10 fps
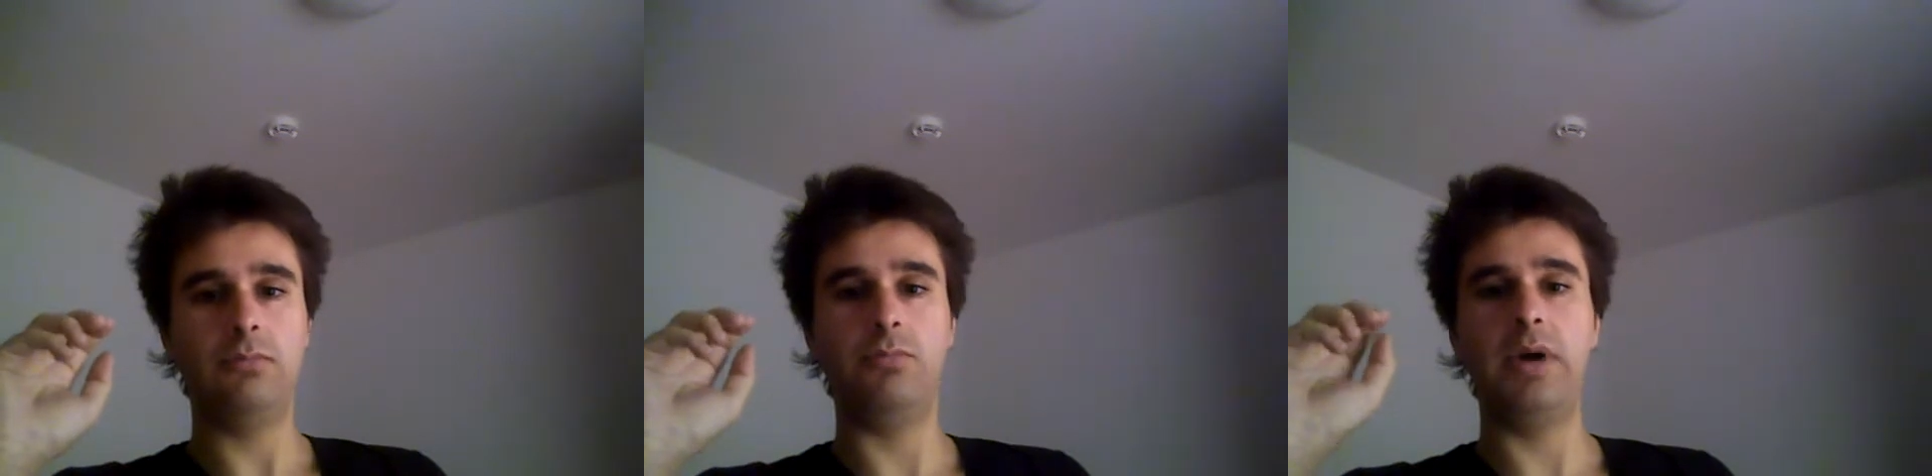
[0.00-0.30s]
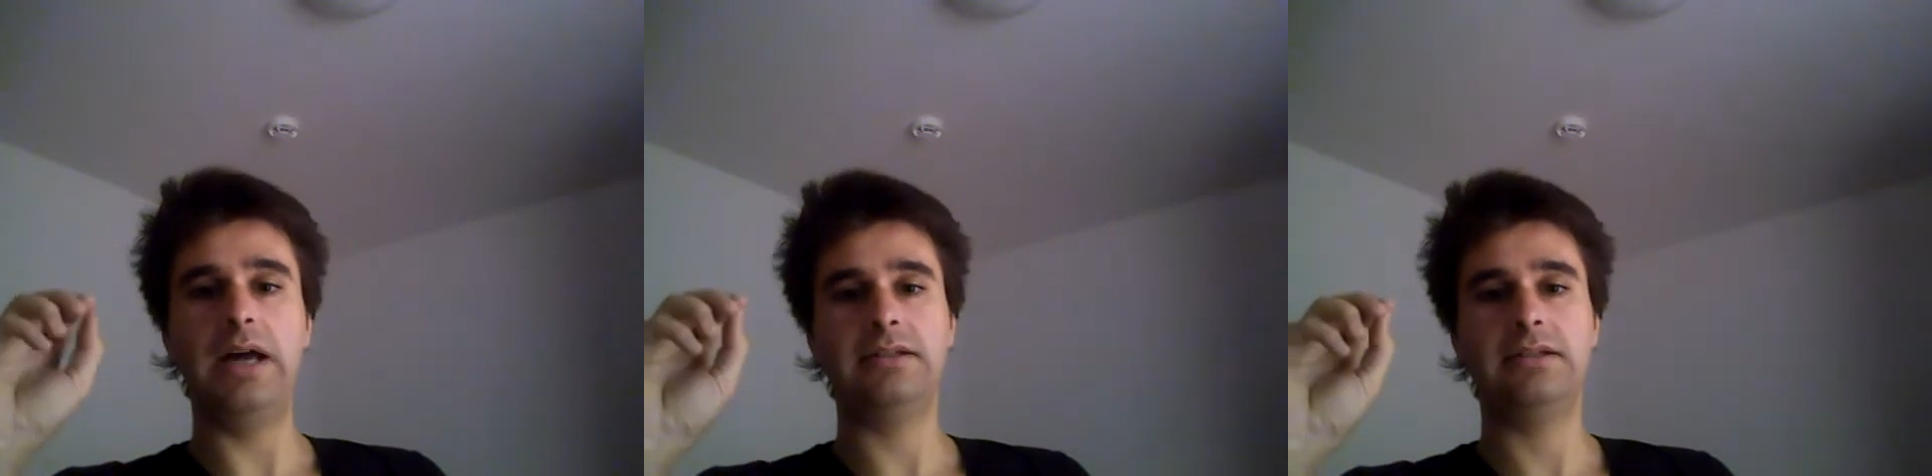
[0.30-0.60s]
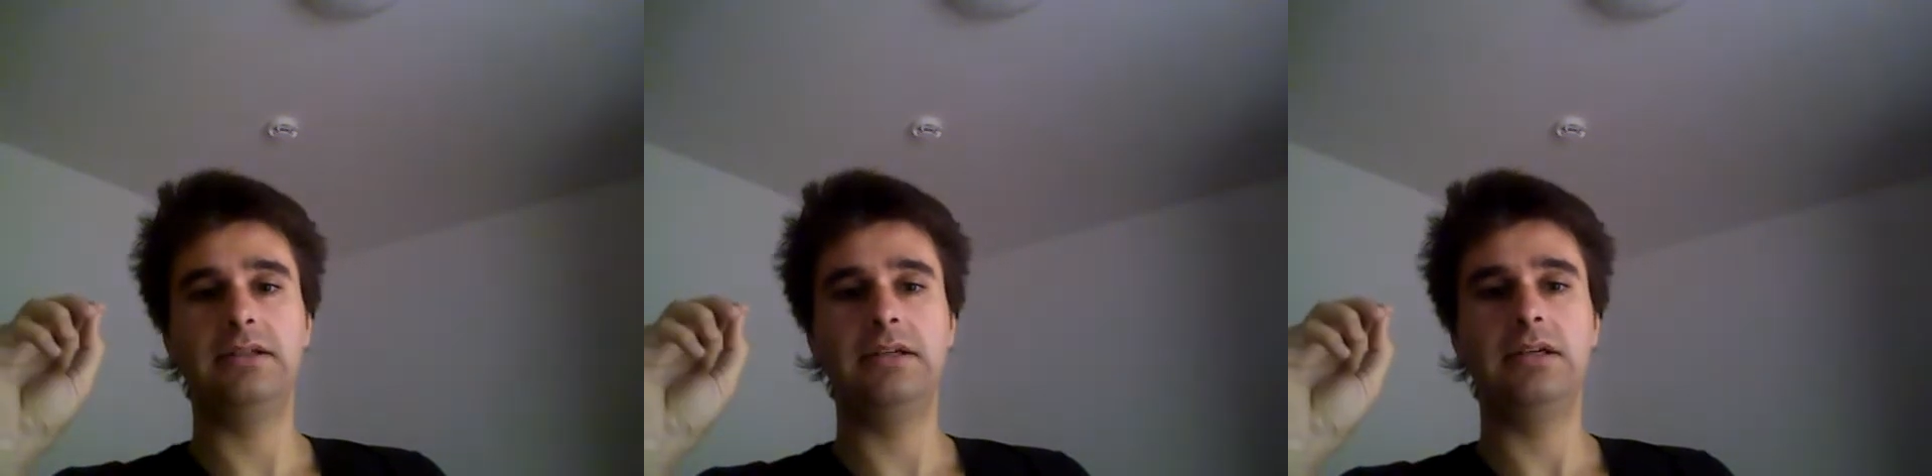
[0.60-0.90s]
But
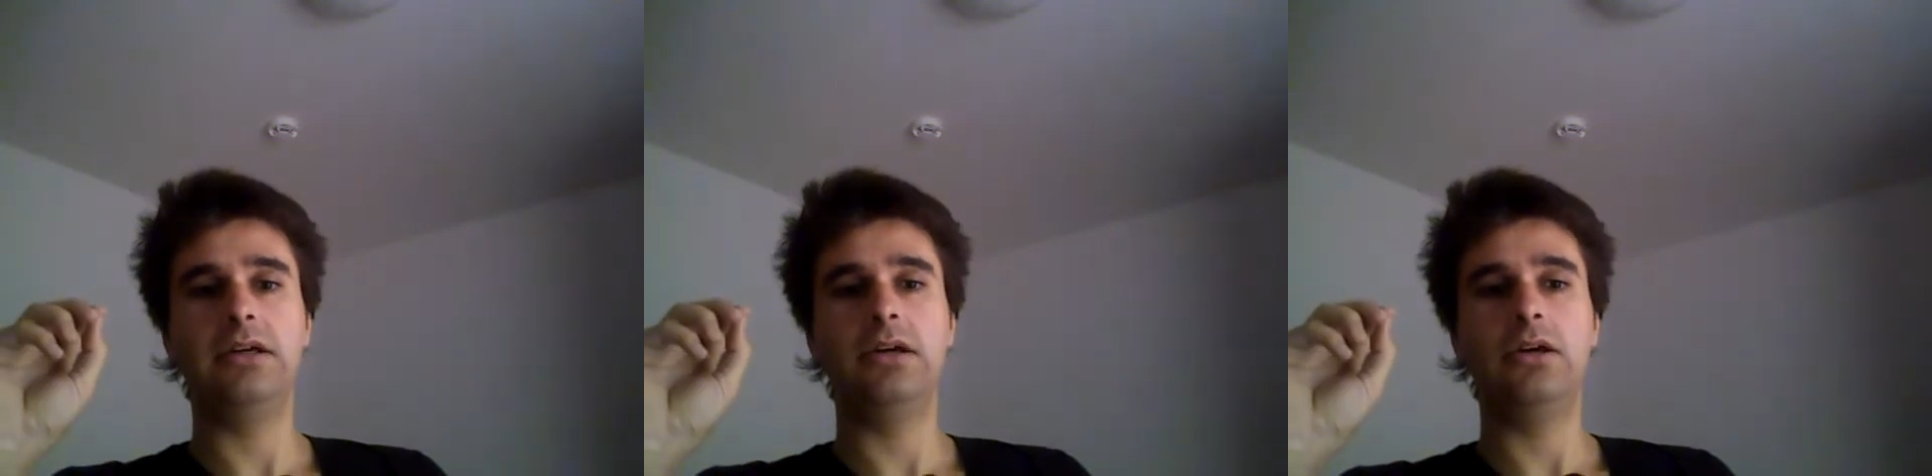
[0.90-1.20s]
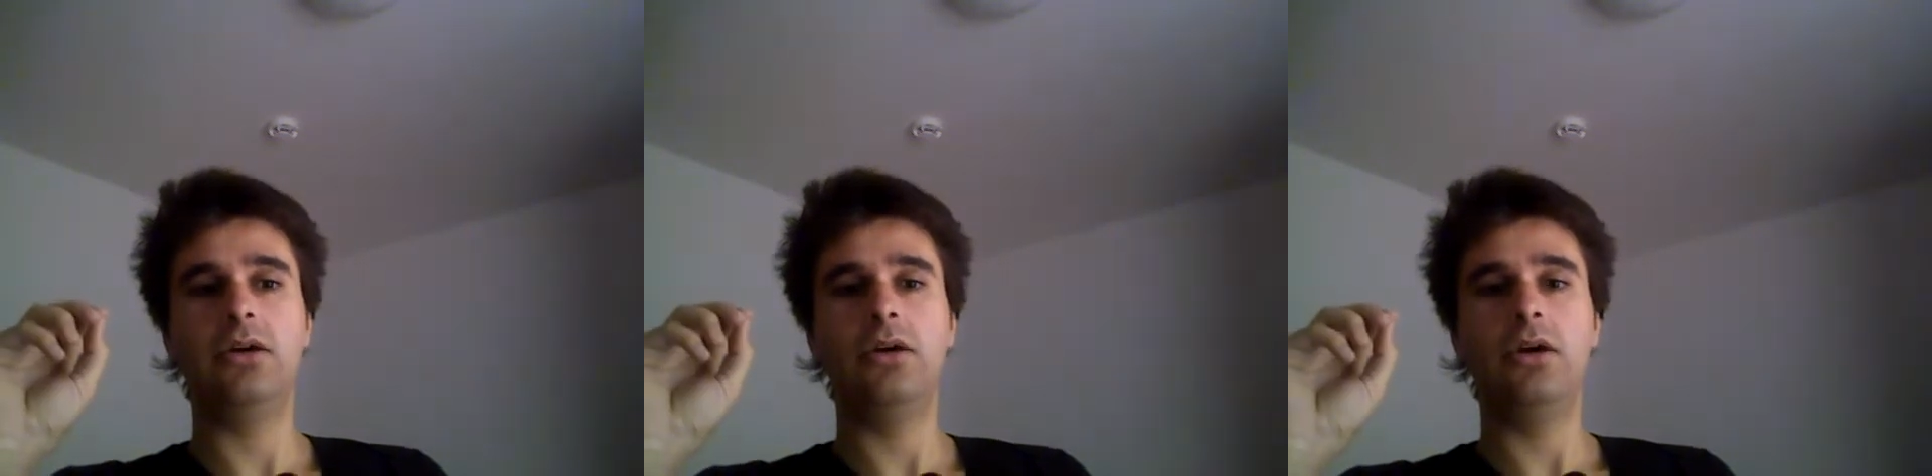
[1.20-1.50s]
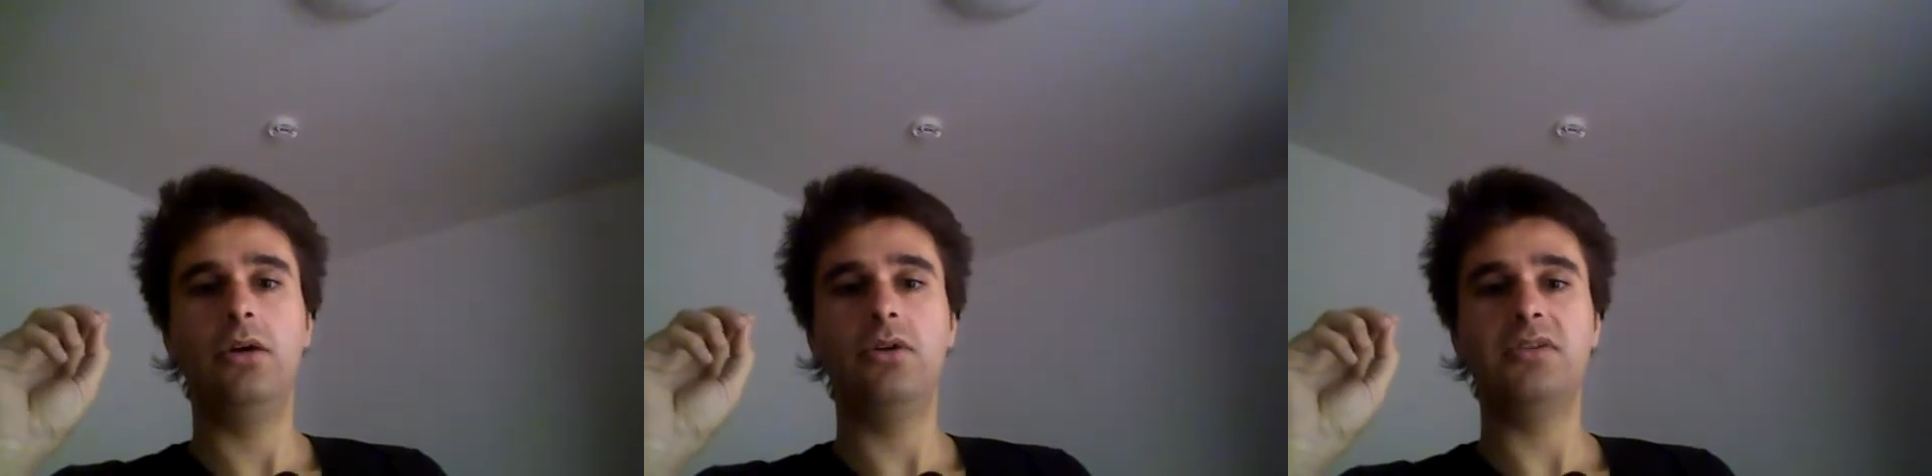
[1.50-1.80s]

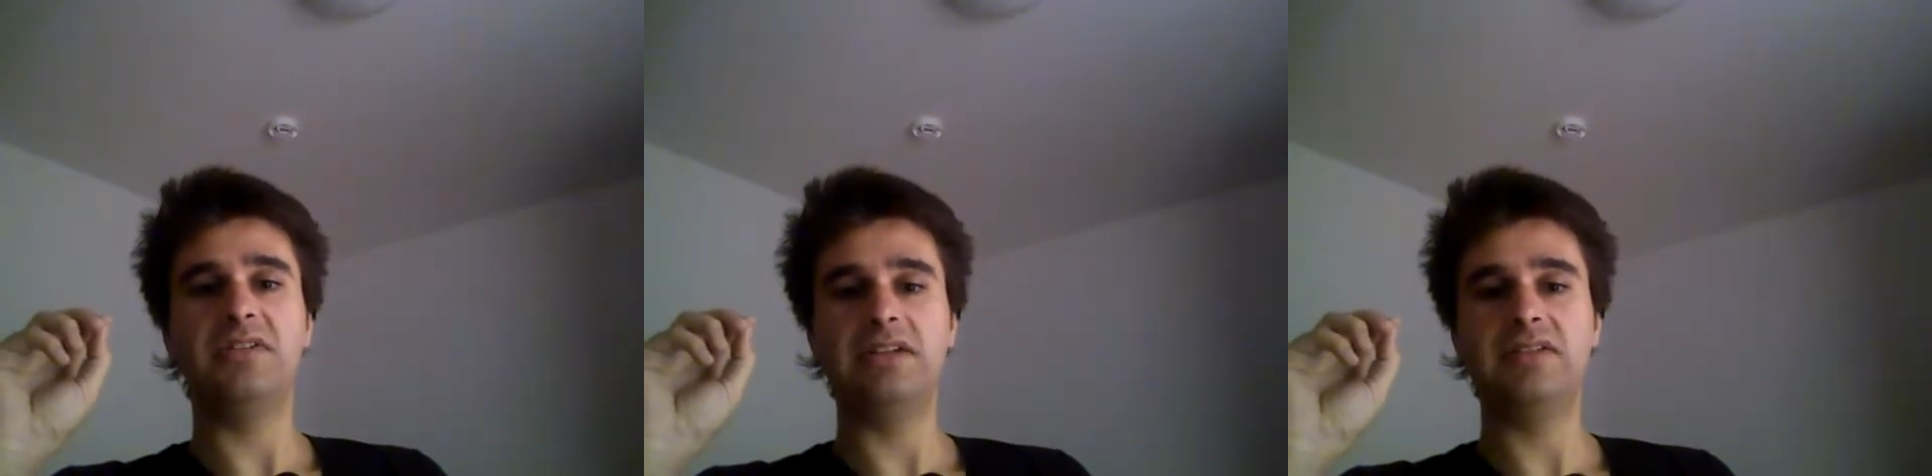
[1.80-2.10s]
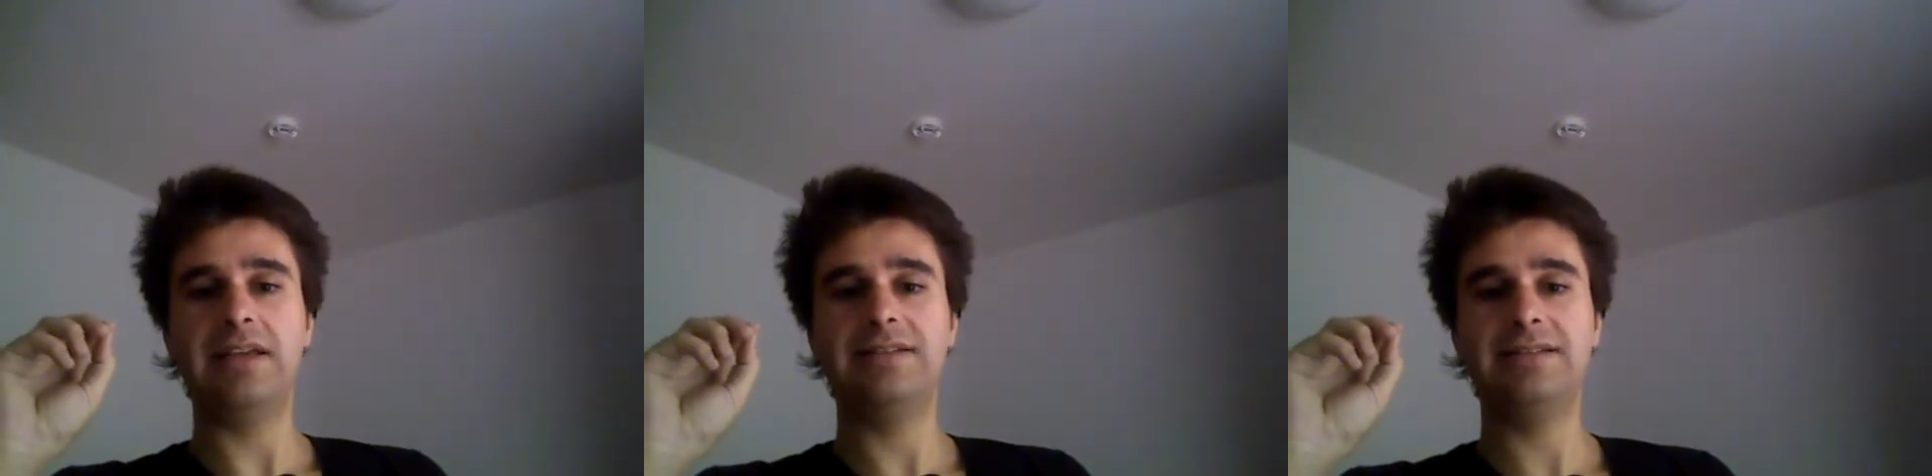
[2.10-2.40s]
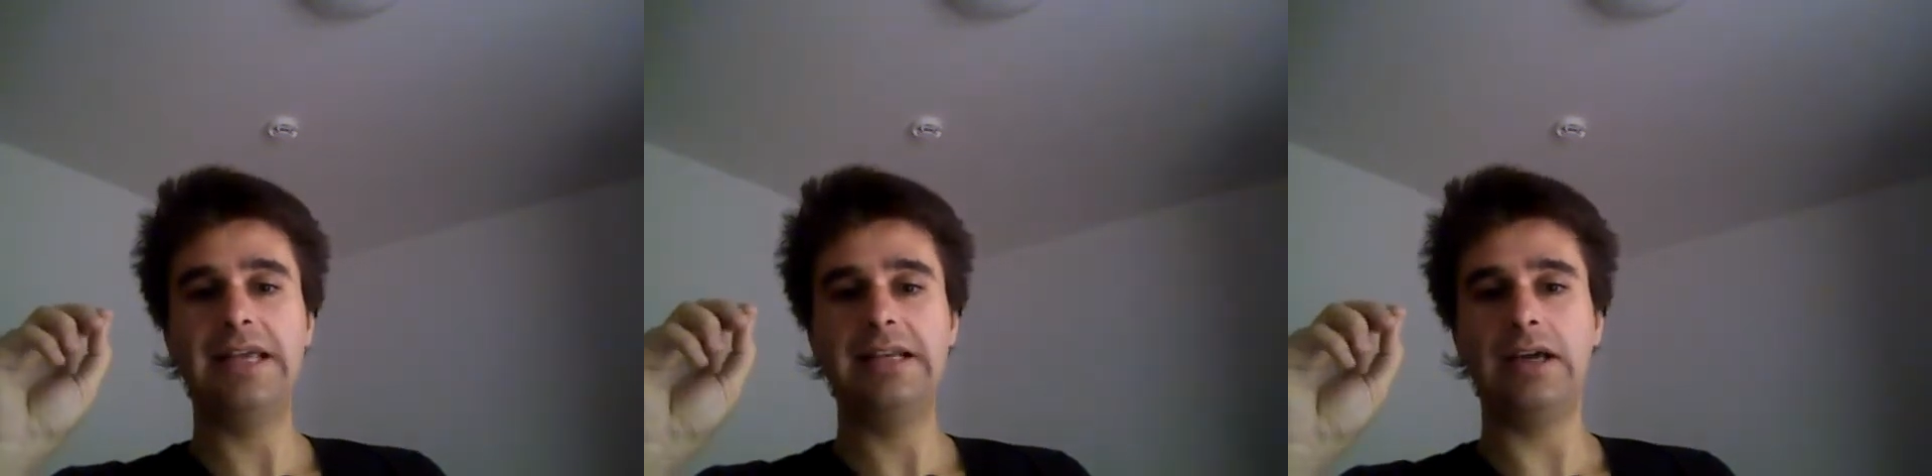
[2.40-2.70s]
since I
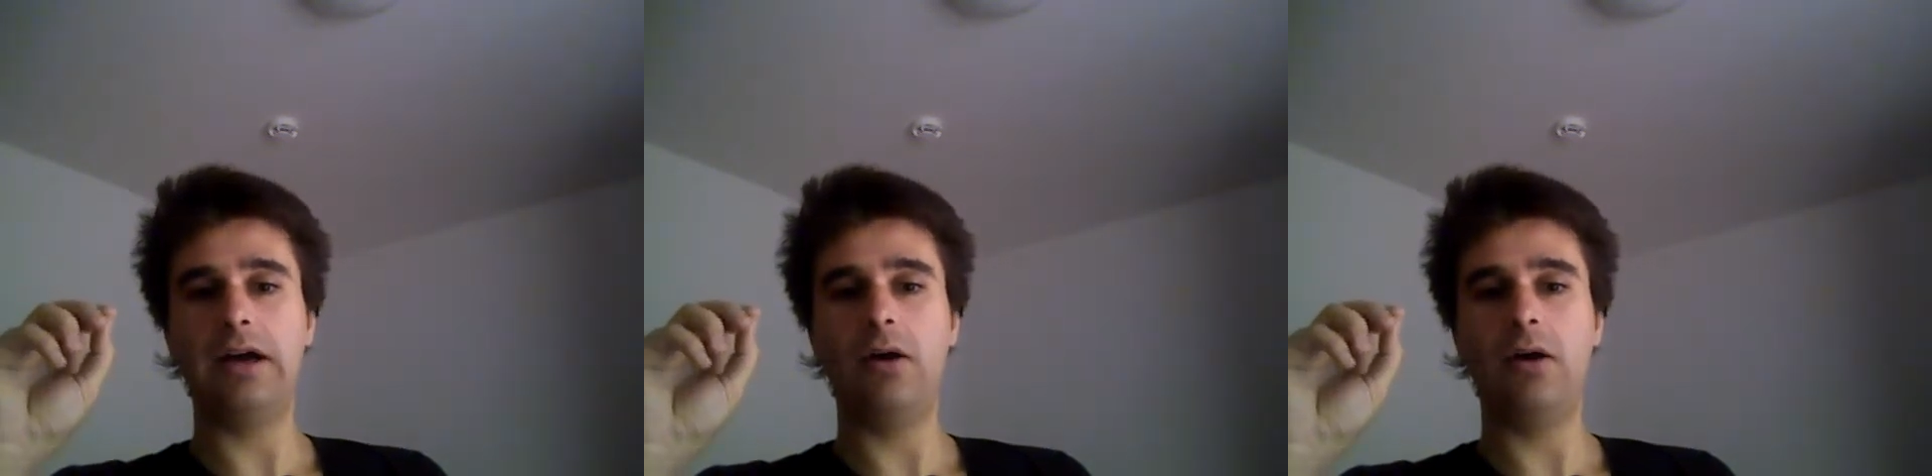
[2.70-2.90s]
said